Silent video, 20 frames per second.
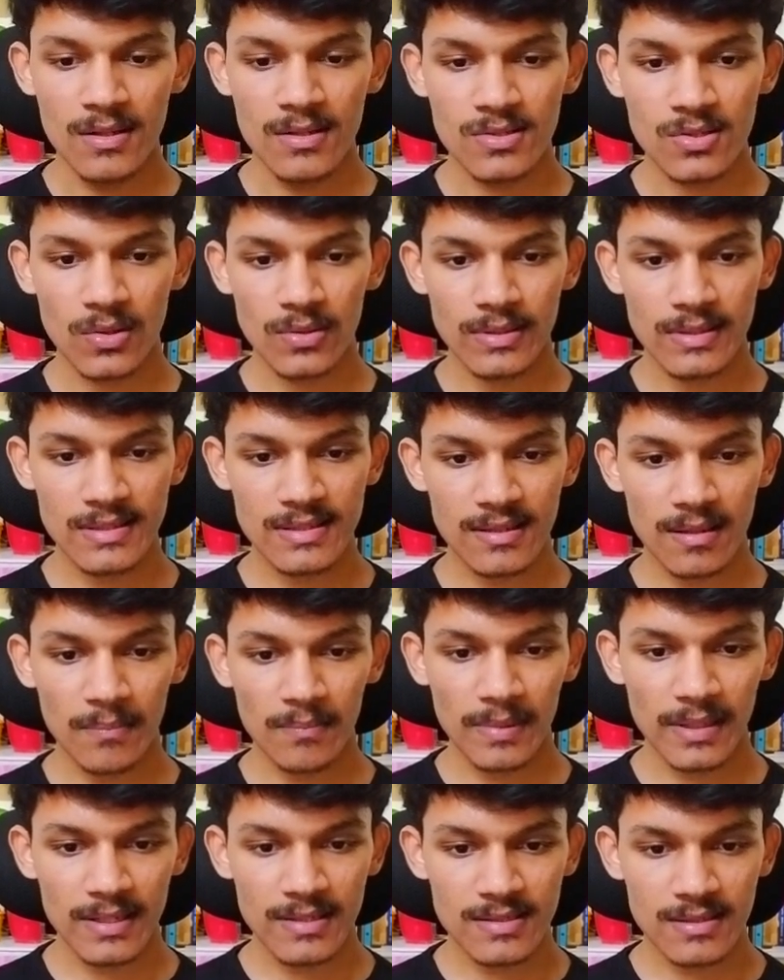So this
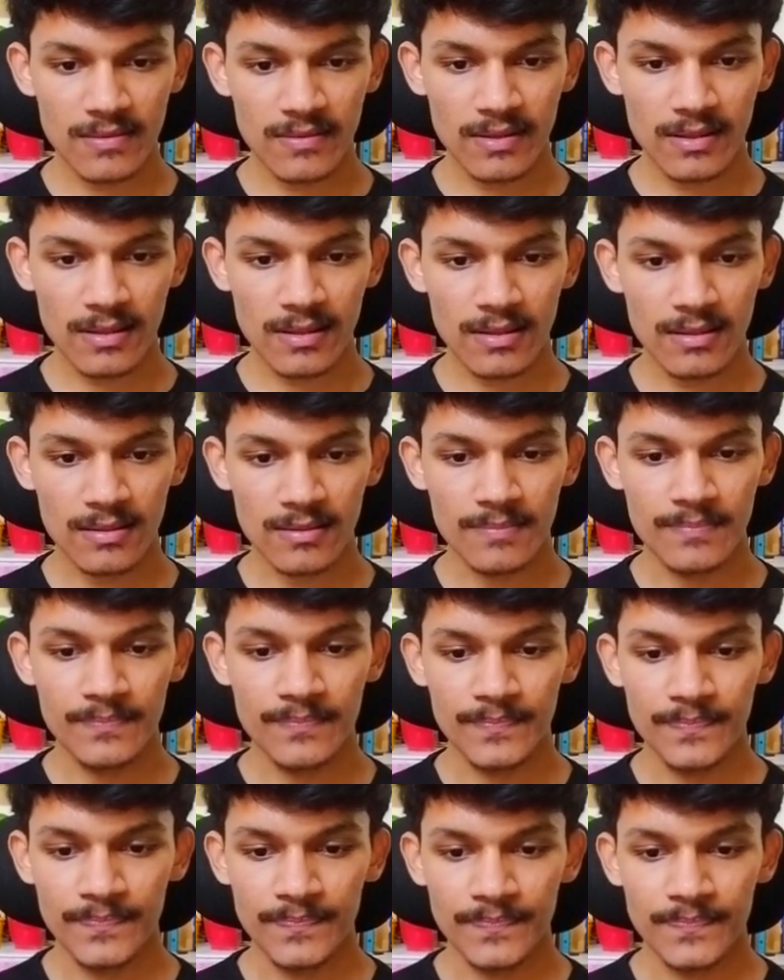completes our
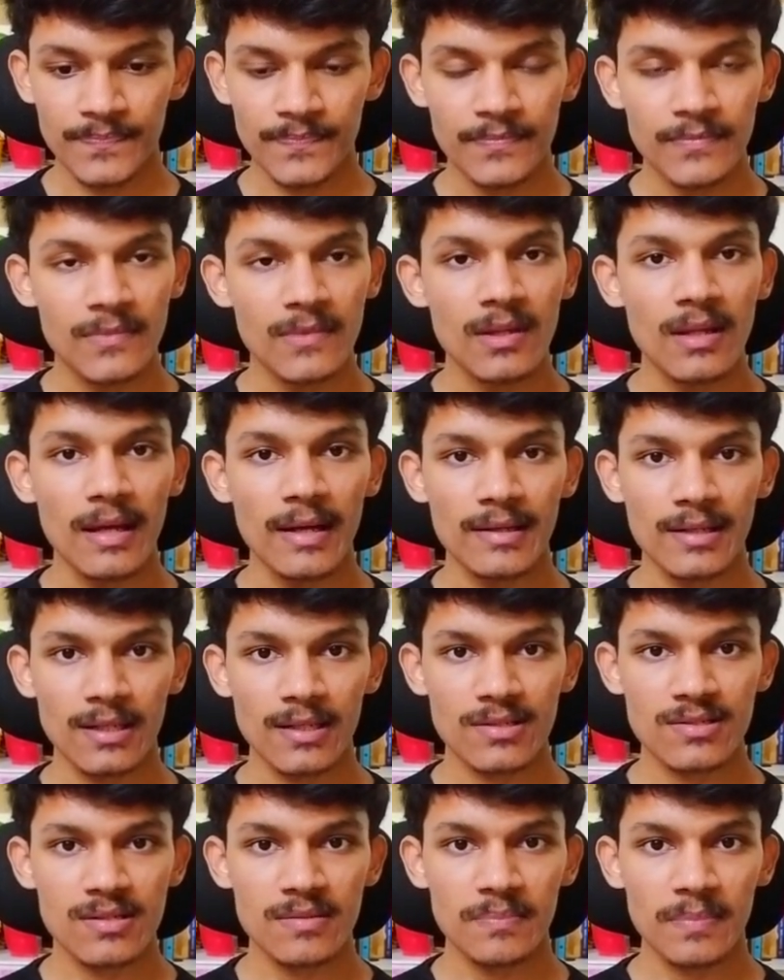
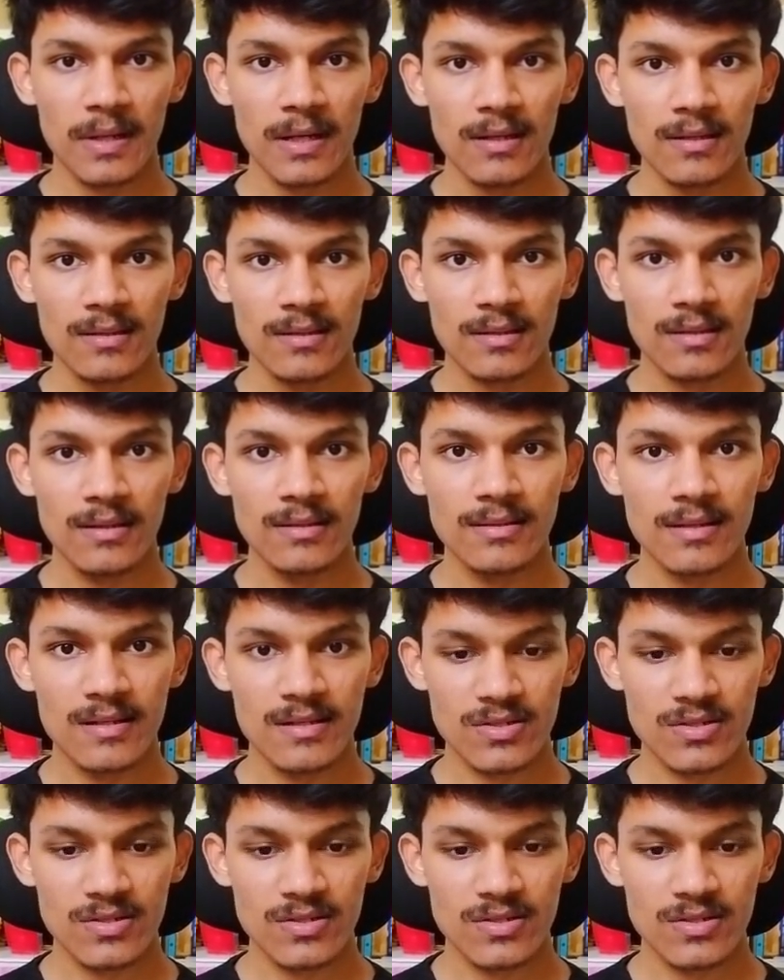introduction part in the